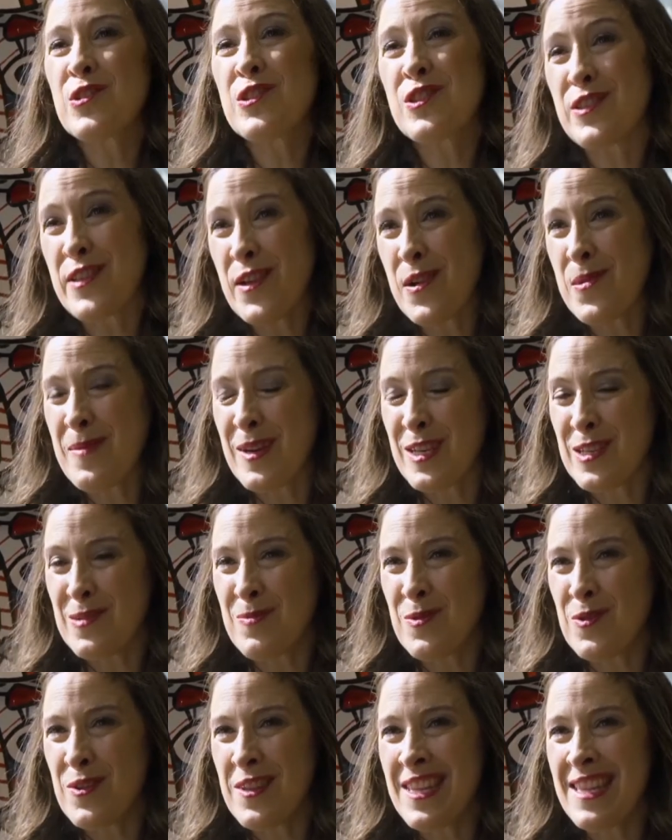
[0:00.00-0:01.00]
so much
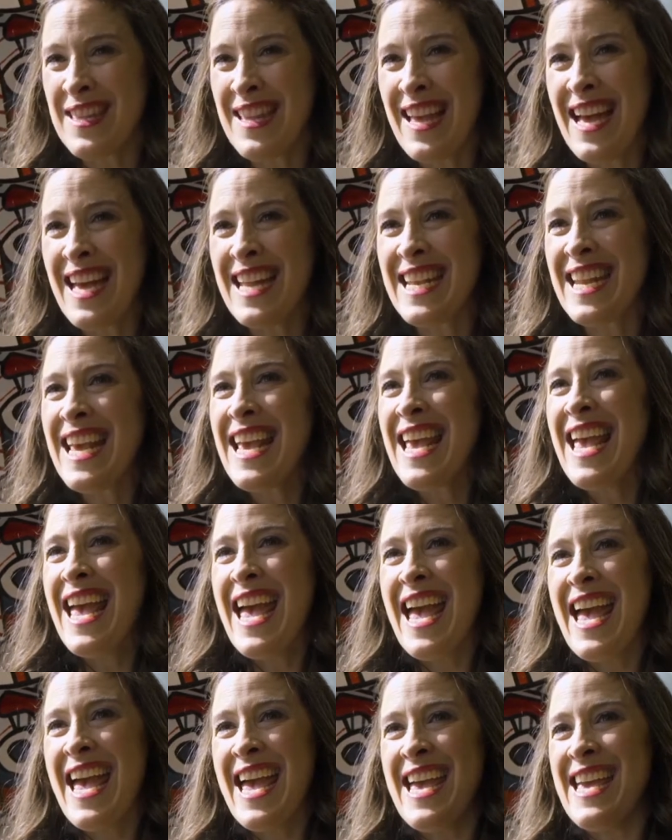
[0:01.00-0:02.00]
more than that,
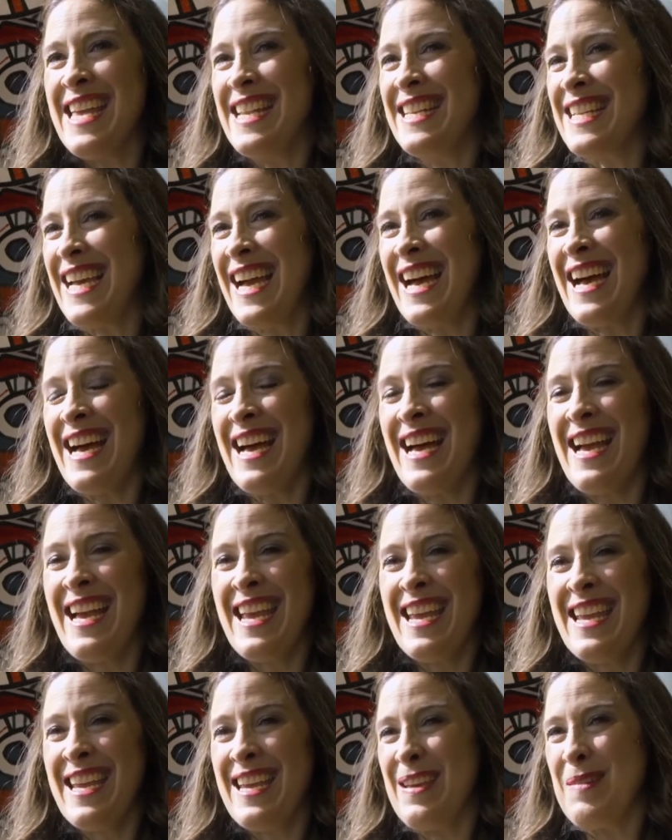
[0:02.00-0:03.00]
and
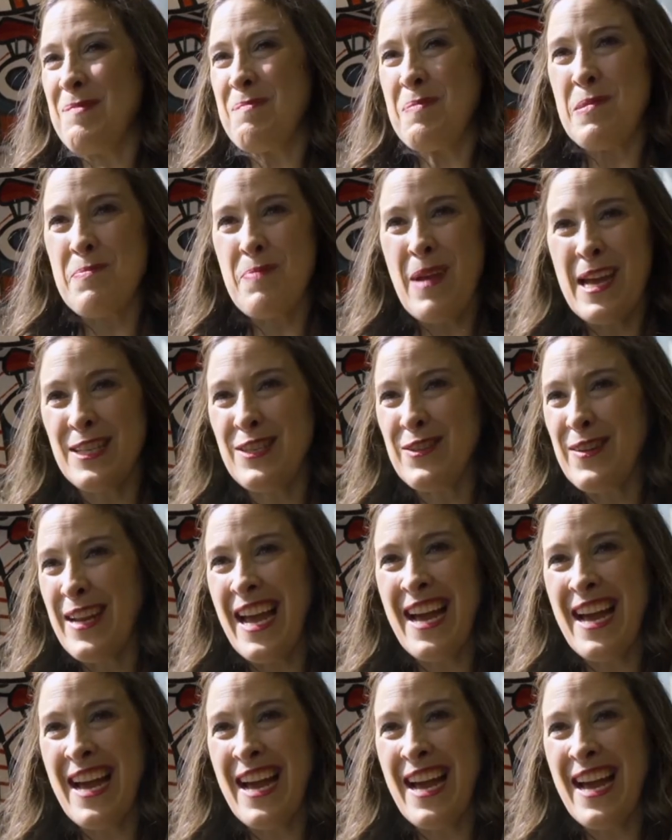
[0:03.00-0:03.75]
I perpetuate,